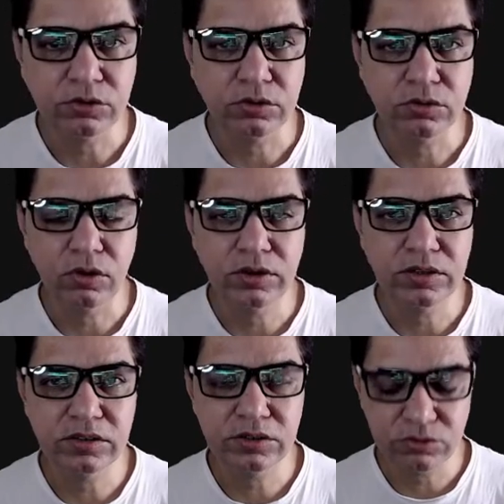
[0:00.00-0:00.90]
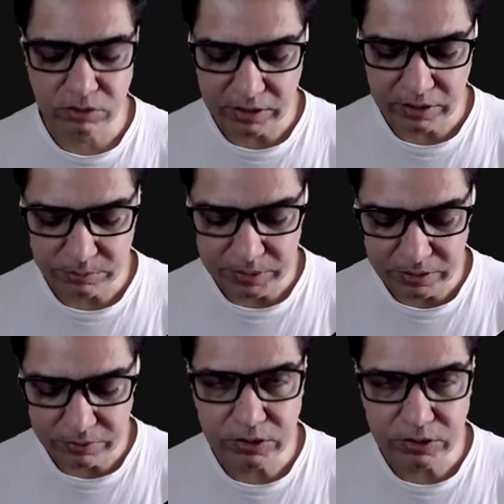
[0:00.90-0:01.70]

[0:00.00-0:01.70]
So ondansetron can be given